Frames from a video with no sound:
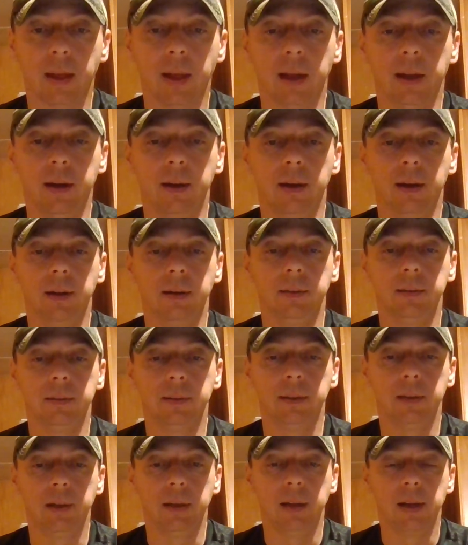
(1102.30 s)
And I'm
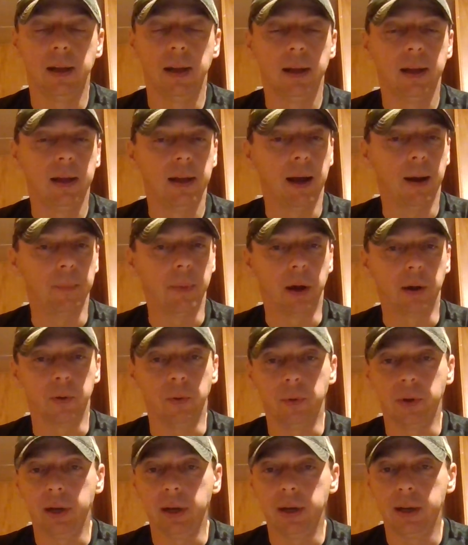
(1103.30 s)
not
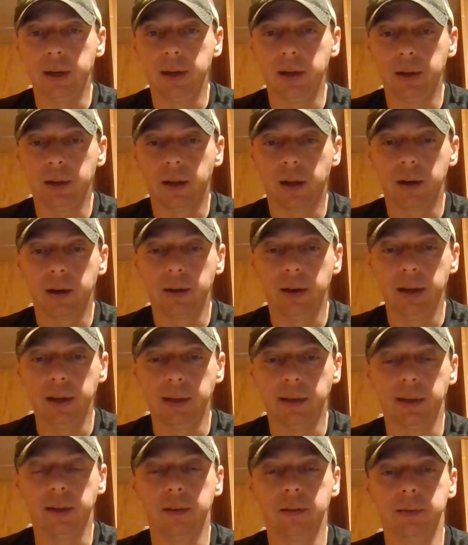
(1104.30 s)
going to get into a lot of
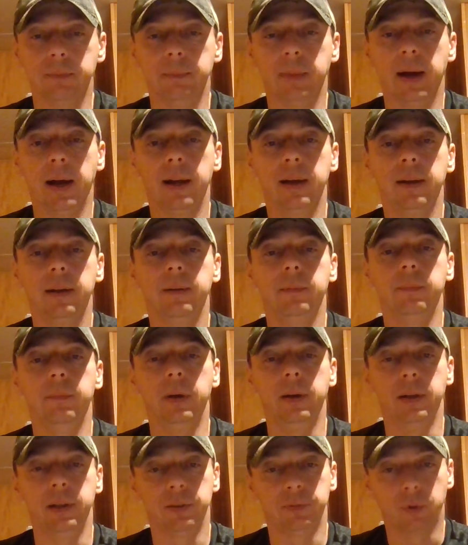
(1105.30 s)
details about it,
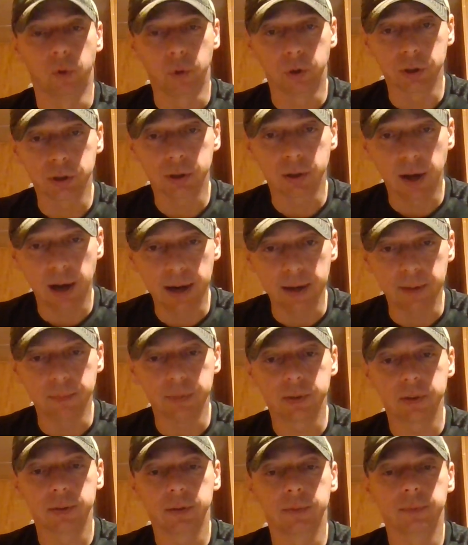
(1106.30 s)
but it's for
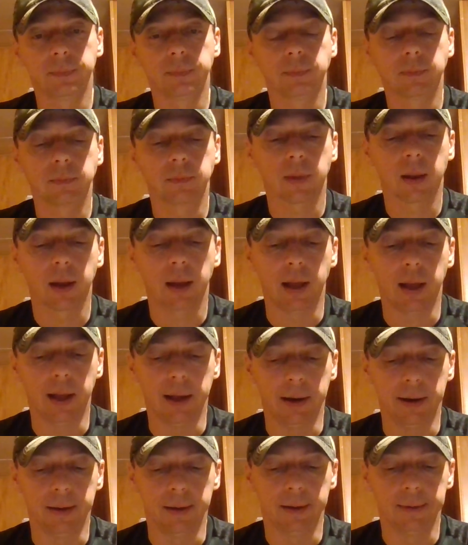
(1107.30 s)
scrapes.
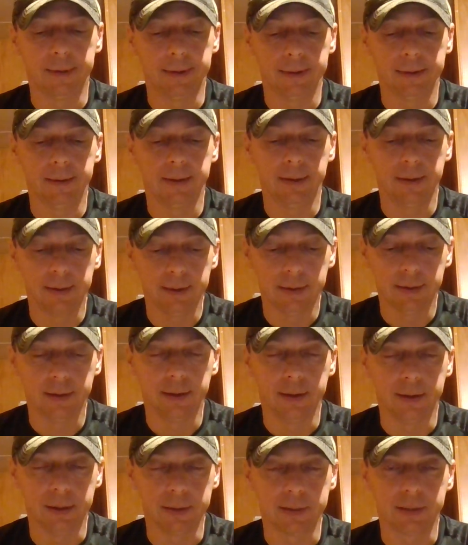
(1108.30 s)
And
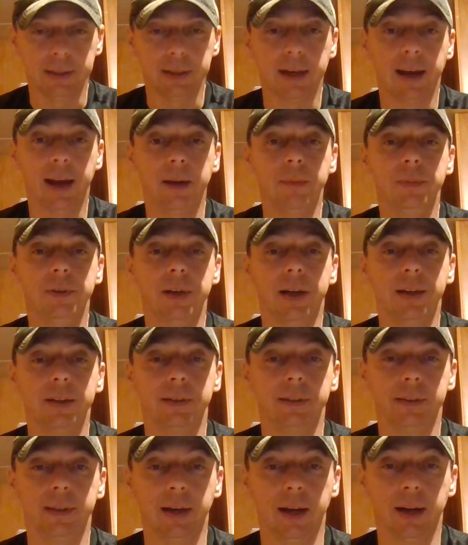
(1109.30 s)
it's a game
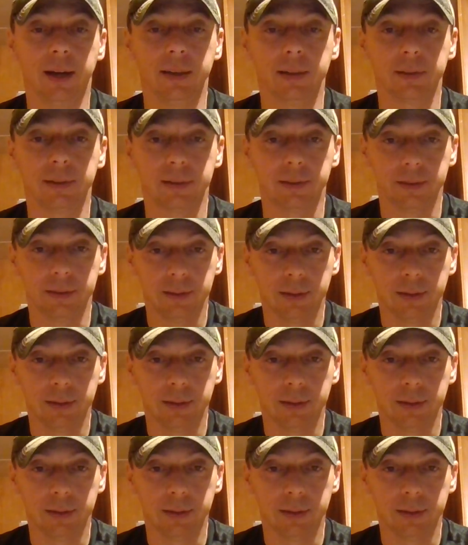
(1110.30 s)
changer, guys.